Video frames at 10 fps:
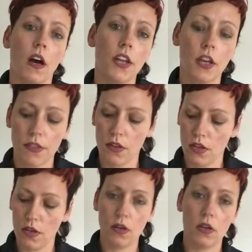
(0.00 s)

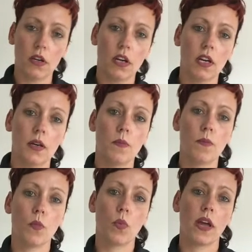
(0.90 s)

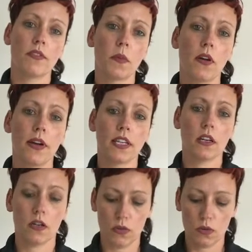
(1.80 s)
Another way of applying
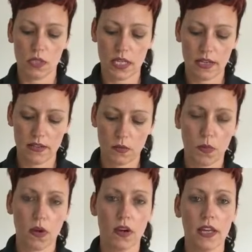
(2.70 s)
cold is
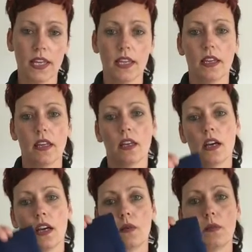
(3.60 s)
by
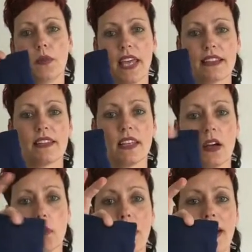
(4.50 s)
getting
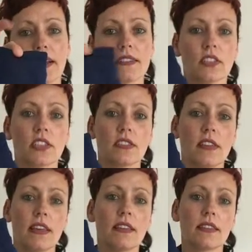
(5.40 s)
a pack such as
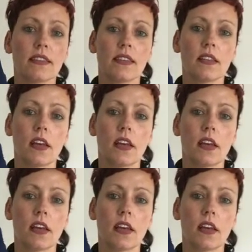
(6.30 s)
this.